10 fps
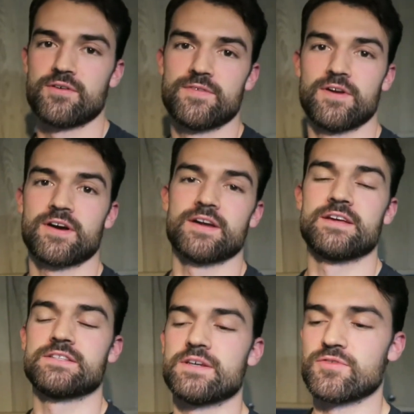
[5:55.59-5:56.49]
I feel like I
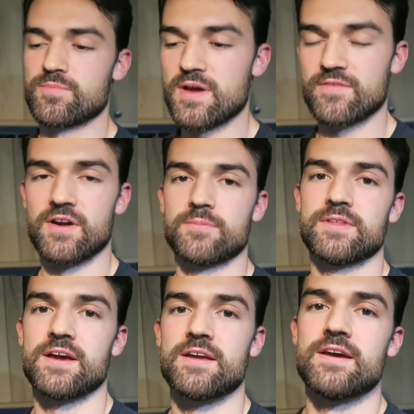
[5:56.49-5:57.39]
need to give you a bit of an
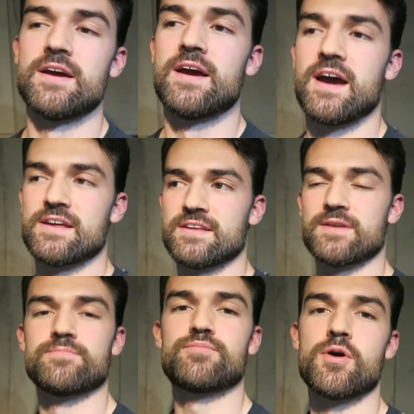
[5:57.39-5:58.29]
update and
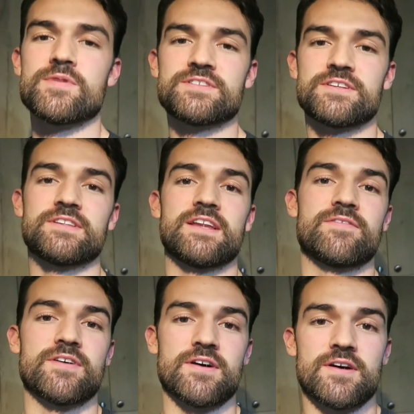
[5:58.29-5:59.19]
then promise to
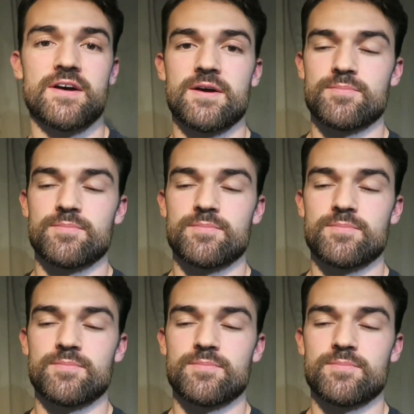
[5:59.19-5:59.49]
deliver,